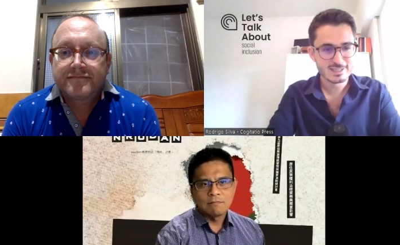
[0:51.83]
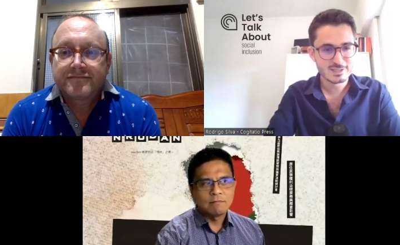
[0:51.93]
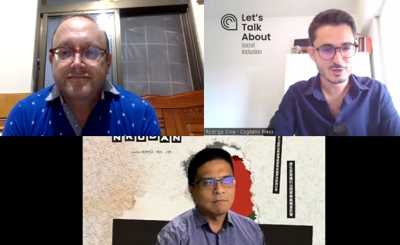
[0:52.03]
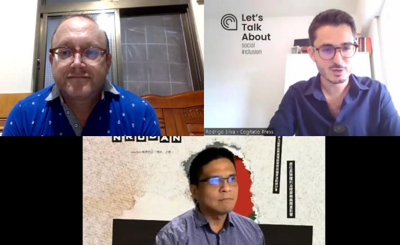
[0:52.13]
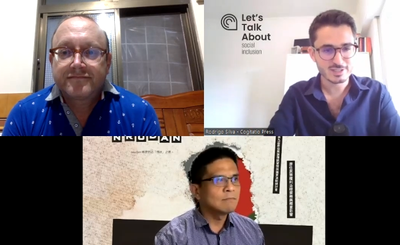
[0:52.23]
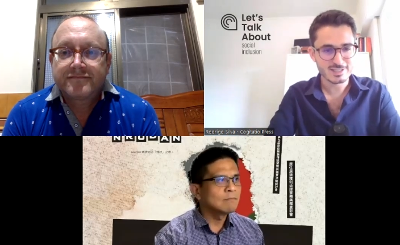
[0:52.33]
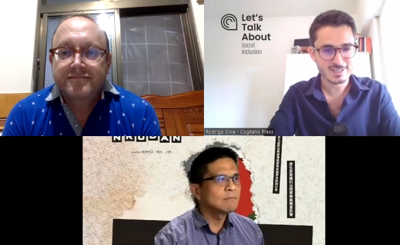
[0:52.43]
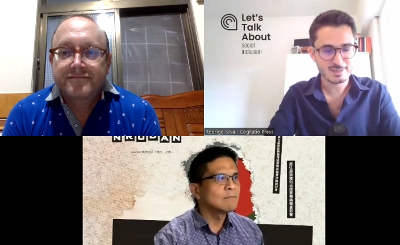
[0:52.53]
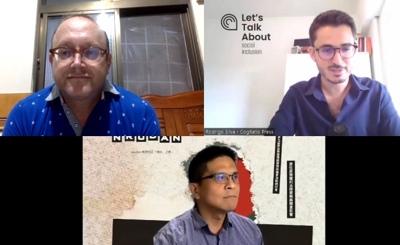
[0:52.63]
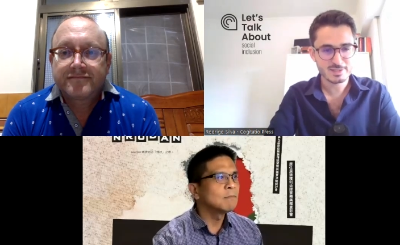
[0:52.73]
Speaker 1: Scott and
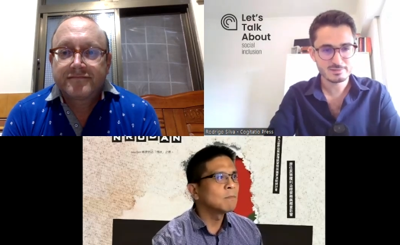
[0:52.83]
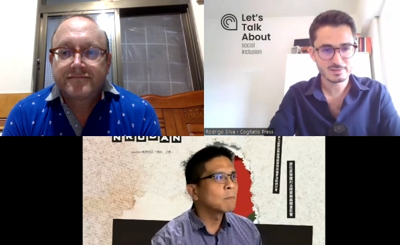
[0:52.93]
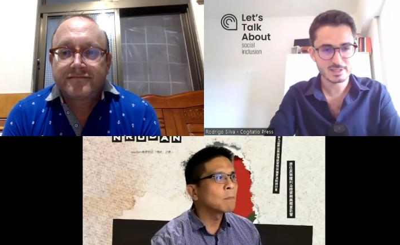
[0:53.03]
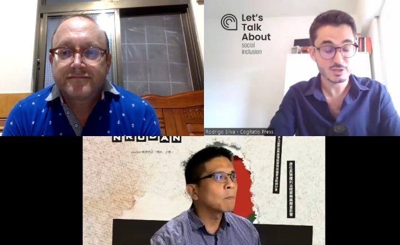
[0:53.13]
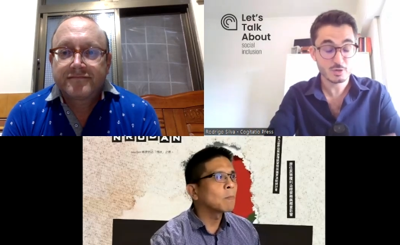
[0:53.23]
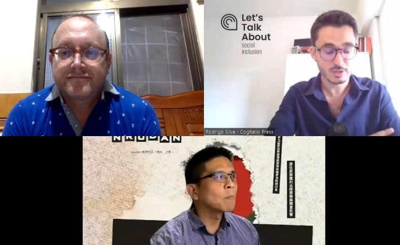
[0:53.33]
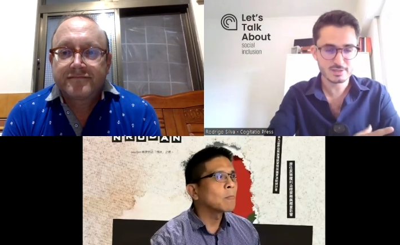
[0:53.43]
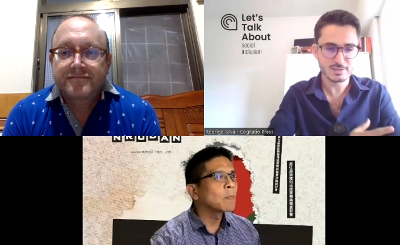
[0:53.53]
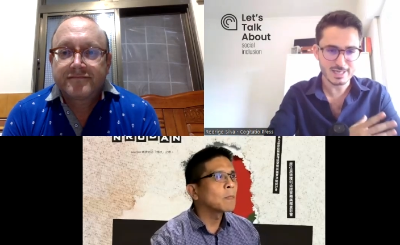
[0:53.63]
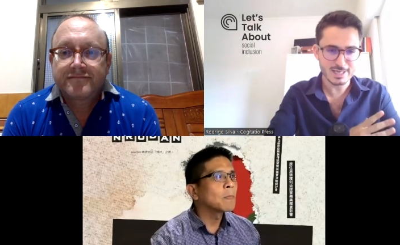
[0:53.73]
Simon, uh,
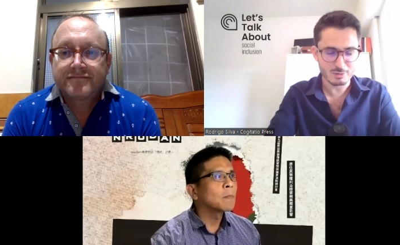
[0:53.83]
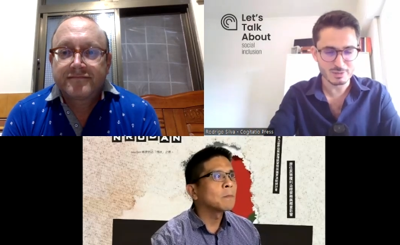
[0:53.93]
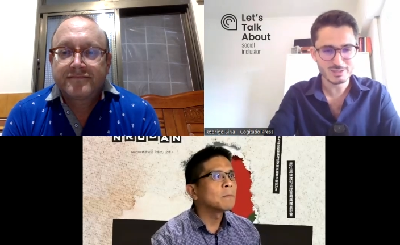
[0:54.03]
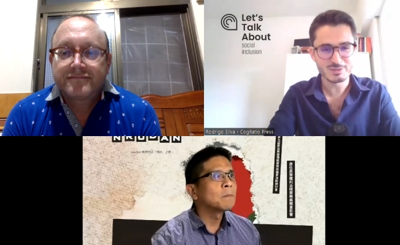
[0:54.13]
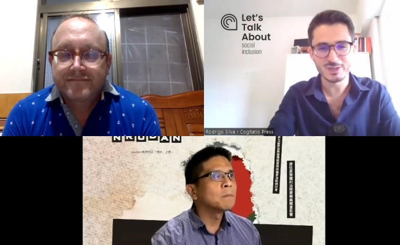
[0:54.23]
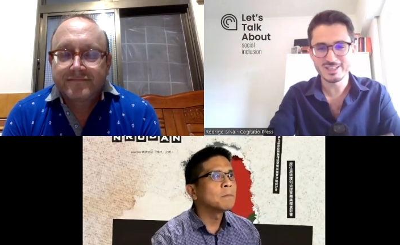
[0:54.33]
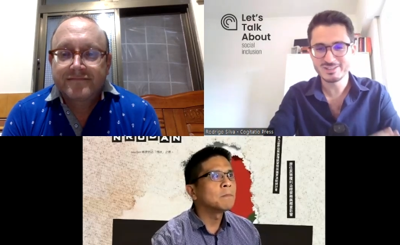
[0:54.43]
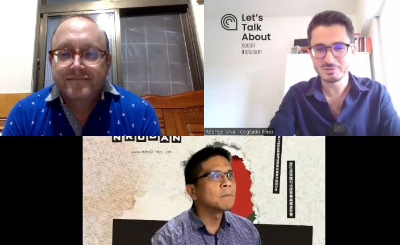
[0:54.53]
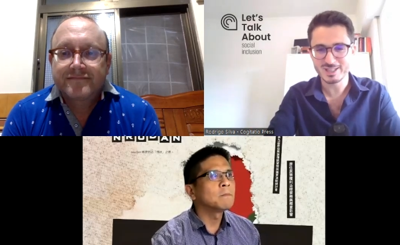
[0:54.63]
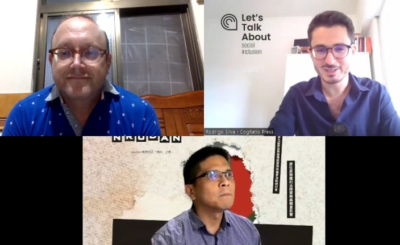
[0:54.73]
Scott and Awi, sorry,
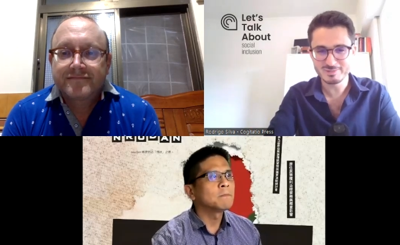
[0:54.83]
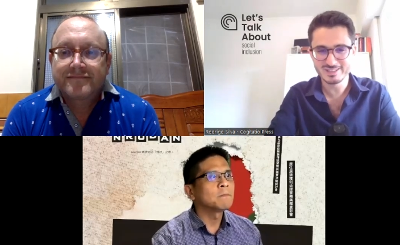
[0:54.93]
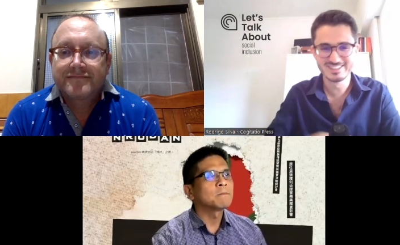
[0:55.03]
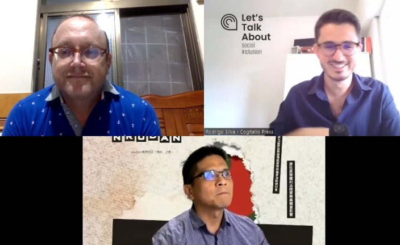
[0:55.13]
welcome.